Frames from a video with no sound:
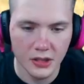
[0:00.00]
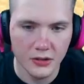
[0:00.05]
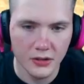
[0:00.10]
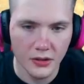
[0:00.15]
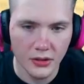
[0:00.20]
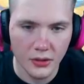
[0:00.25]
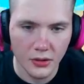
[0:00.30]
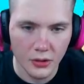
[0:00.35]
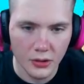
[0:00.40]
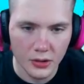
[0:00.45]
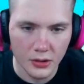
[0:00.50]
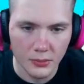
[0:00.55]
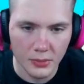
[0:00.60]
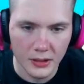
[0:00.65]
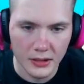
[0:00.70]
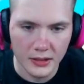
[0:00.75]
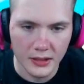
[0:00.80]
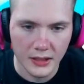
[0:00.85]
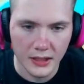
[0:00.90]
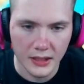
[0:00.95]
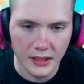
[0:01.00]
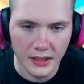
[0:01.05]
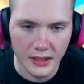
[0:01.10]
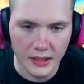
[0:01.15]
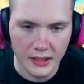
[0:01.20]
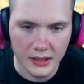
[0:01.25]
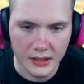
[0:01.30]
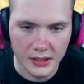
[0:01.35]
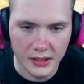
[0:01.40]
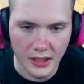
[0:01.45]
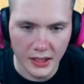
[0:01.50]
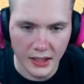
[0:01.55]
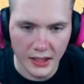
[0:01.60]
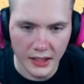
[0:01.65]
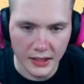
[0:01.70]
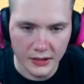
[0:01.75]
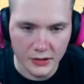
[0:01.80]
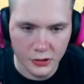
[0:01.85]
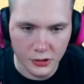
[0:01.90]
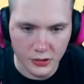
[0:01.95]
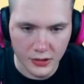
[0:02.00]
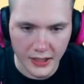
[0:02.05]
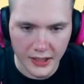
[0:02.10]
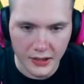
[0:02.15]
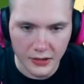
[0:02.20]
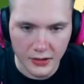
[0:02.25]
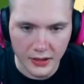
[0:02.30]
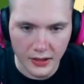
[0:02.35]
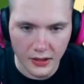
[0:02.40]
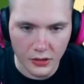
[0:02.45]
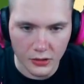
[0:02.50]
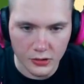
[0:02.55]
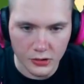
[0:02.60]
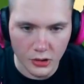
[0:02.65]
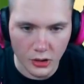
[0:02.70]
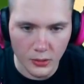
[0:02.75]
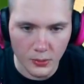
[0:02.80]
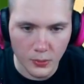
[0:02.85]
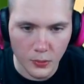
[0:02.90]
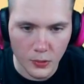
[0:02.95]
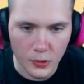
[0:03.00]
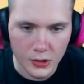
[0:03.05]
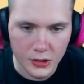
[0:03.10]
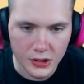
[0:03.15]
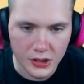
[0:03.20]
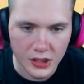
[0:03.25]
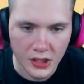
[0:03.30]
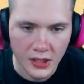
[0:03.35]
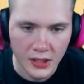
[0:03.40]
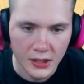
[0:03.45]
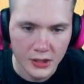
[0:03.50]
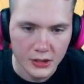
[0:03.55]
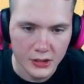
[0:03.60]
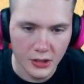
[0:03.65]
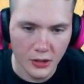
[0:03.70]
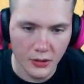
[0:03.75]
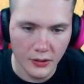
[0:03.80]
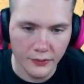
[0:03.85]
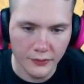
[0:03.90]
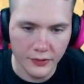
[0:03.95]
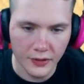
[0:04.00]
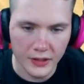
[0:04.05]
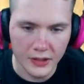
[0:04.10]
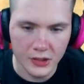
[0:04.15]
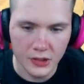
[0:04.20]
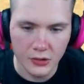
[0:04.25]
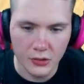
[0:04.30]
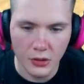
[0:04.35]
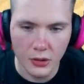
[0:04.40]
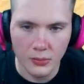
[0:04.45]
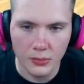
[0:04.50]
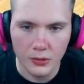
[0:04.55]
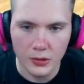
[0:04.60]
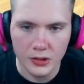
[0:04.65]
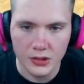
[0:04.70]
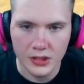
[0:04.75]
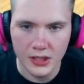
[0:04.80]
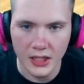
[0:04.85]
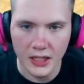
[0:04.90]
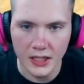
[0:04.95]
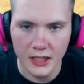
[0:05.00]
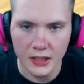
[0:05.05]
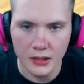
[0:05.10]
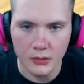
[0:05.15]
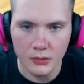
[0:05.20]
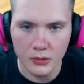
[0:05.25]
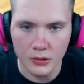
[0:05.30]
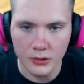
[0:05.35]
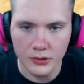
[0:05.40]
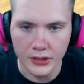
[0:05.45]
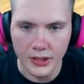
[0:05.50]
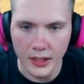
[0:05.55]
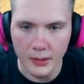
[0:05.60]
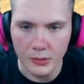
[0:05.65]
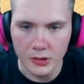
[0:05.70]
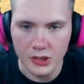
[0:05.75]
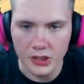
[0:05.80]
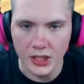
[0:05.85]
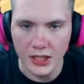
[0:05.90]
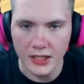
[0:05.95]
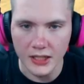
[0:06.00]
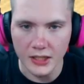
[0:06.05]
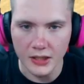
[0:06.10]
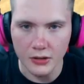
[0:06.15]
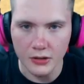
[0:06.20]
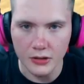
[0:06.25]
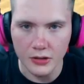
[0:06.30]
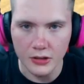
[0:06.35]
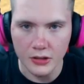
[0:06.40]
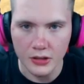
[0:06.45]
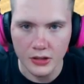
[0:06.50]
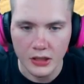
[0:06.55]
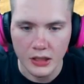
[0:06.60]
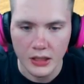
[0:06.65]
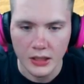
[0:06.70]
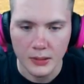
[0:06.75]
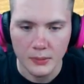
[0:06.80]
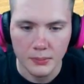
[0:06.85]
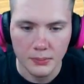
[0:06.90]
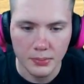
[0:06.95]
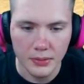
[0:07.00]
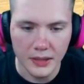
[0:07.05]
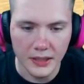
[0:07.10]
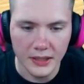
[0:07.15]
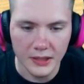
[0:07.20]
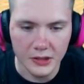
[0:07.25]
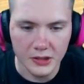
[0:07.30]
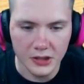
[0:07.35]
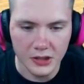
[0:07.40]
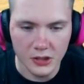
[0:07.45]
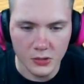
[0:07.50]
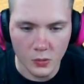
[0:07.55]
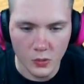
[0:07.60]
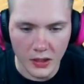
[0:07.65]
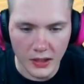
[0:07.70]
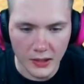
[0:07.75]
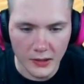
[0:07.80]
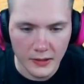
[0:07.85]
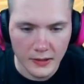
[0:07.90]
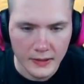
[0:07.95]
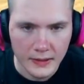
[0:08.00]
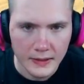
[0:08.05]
the third ability is a tornado that goes upwards. So it flings you upwards, and it will damage any other players as well